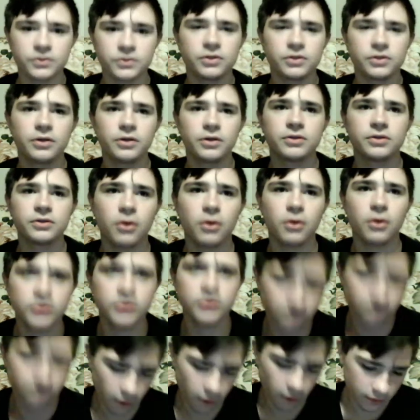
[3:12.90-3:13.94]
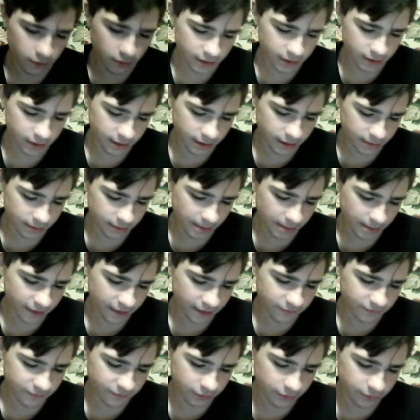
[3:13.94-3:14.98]
here's Oatesfall in the
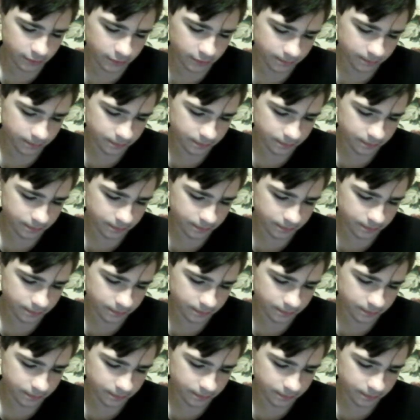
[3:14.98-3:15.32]
backfield.